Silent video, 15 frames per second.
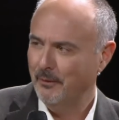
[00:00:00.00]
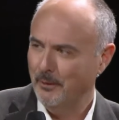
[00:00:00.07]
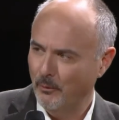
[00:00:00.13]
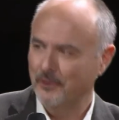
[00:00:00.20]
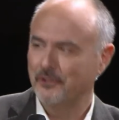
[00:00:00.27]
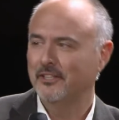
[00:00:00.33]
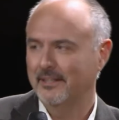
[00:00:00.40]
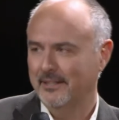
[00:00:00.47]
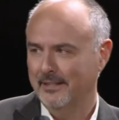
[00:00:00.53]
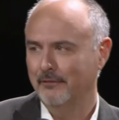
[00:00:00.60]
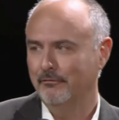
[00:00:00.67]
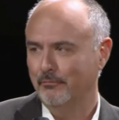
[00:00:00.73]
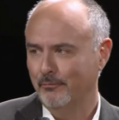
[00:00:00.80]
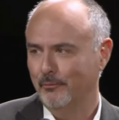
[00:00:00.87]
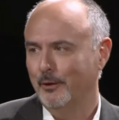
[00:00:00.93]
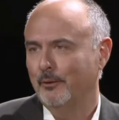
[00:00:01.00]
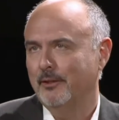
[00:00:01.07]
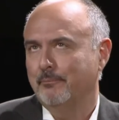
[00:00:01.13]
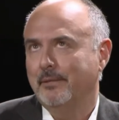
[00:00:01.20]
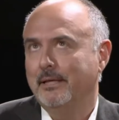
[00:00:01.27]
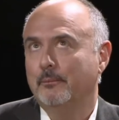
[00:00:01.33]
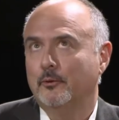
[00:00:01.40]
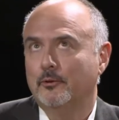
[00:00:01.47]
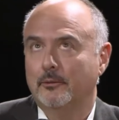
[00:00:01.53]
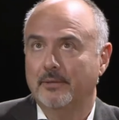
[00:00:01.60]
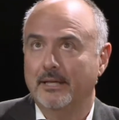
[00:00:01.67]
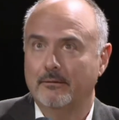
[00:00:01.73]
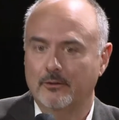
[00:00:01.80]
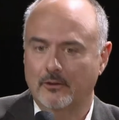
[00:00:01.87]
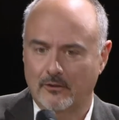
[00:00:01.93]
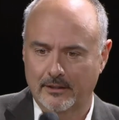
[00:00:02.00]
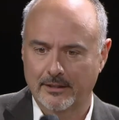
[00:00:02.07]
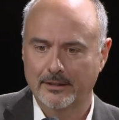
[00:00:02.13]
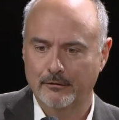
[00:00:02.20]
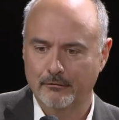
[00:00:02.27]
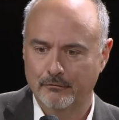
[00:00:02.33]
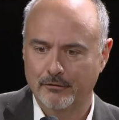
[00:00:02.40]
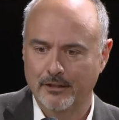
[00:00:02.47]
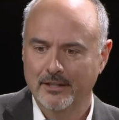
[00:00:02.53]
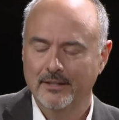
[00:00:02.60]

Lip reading: We want people to be able to live